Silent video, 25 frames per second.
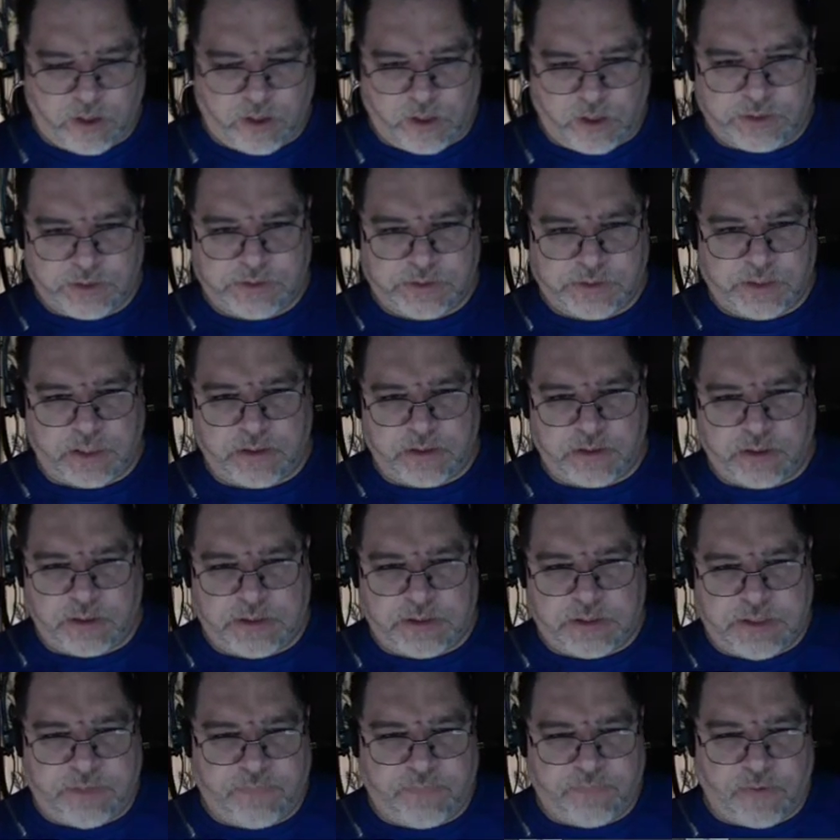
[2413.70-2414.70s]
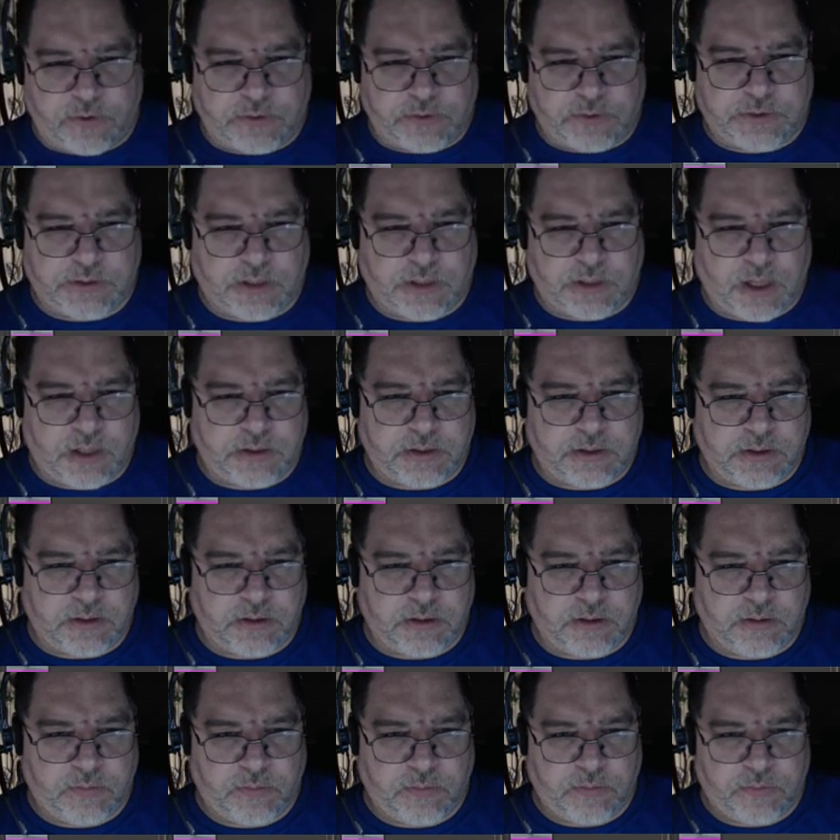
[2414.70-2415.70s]
slot, default slot,
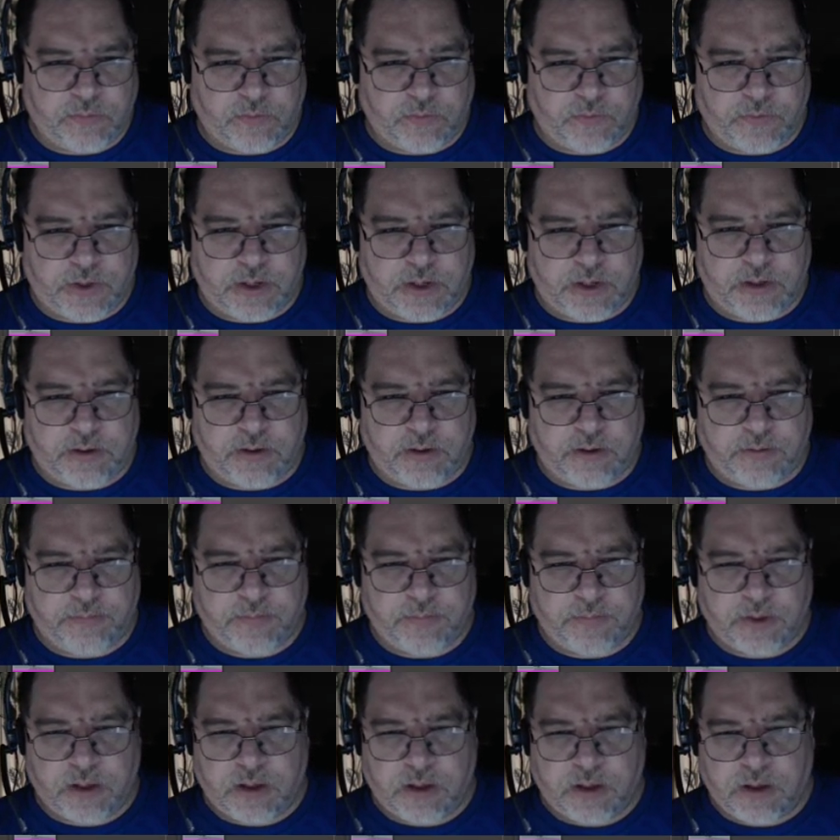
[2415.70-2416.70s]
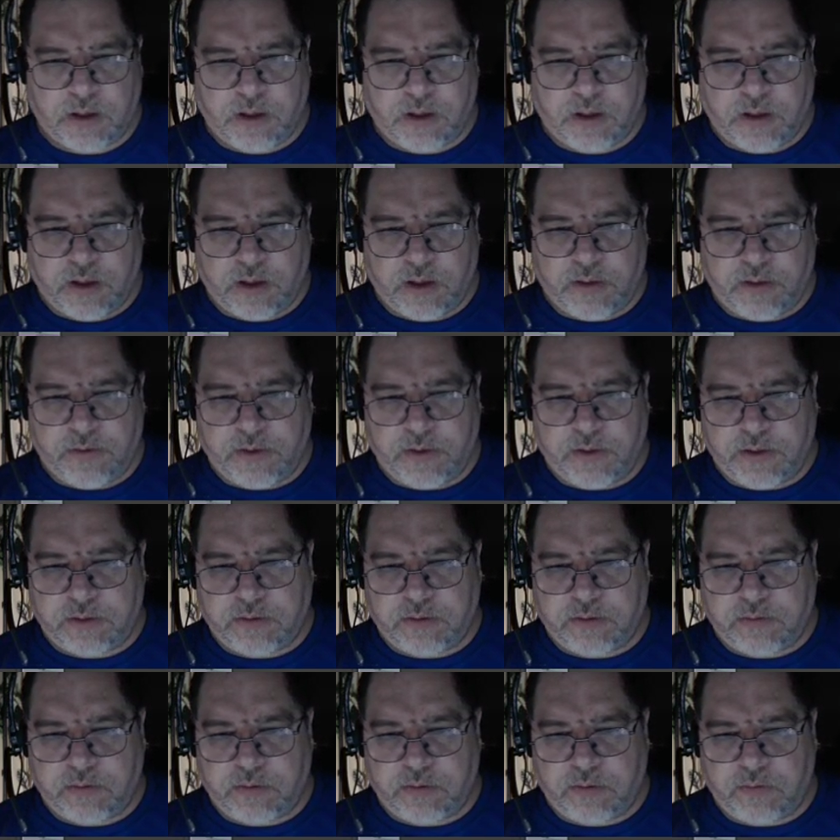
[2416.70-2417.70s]
throw that in there, and then
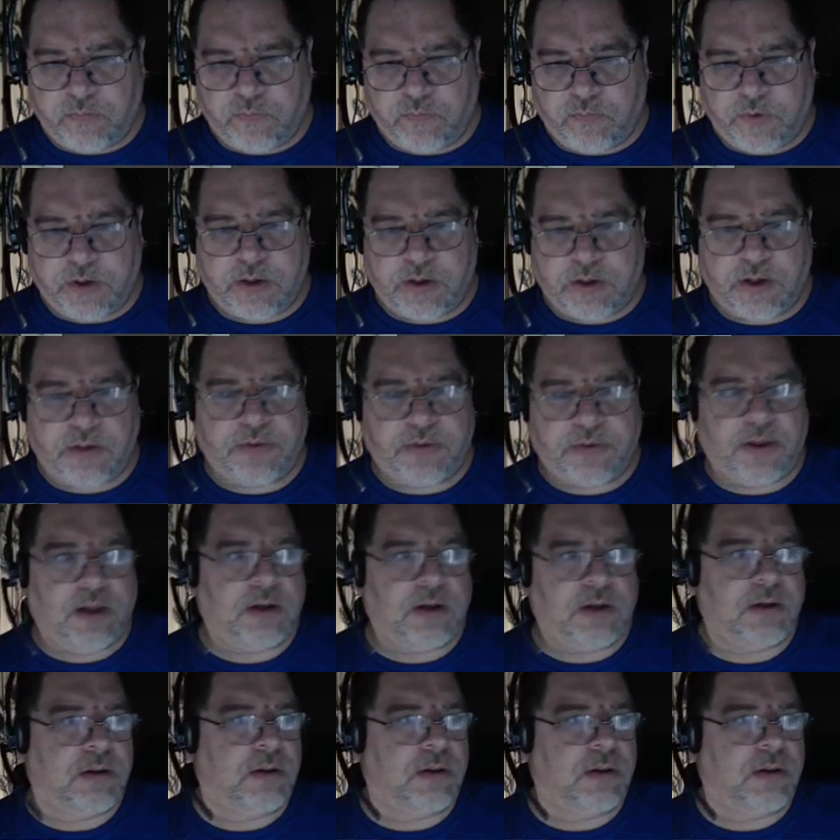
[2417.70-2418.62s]
reconnect that.